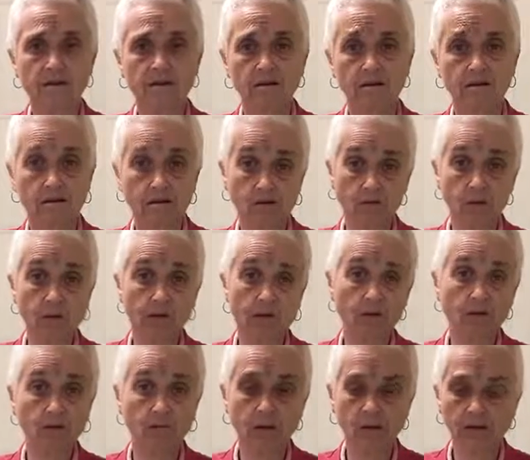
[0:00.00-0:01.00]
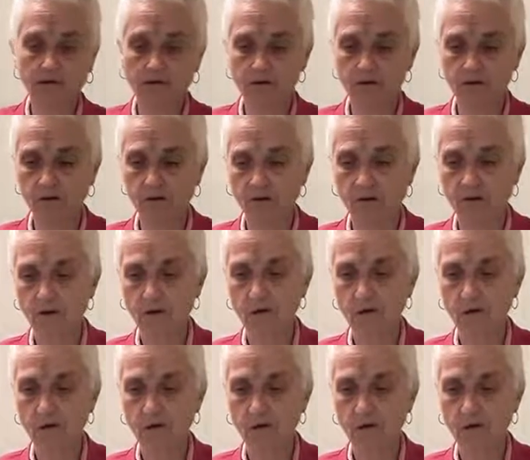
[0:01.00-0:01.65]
his spiritual master,